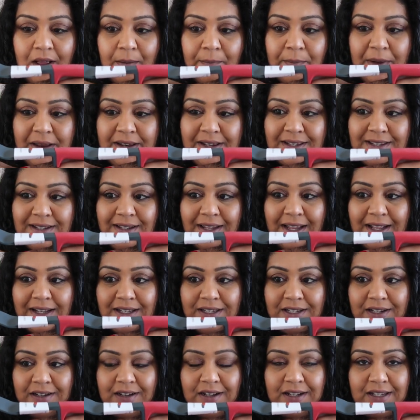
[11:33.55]
but it doesn't
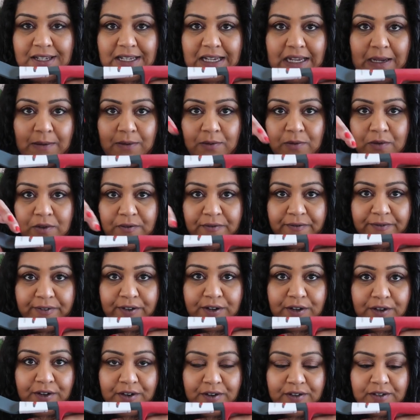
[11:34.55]
get dirty with all the
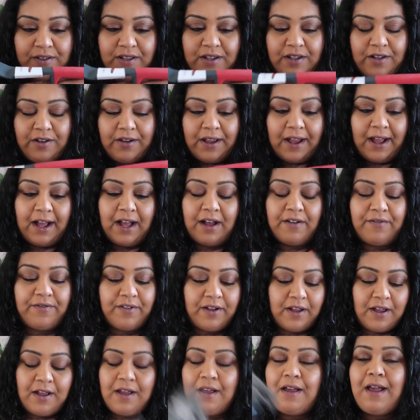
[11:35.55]
food that you have.
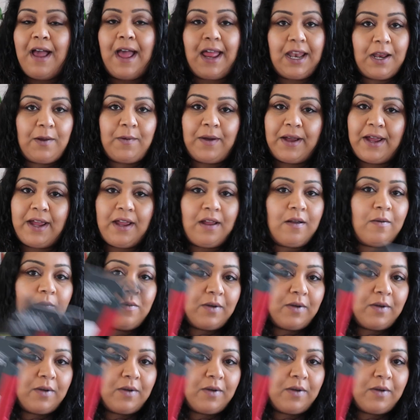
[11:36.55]
Anyway,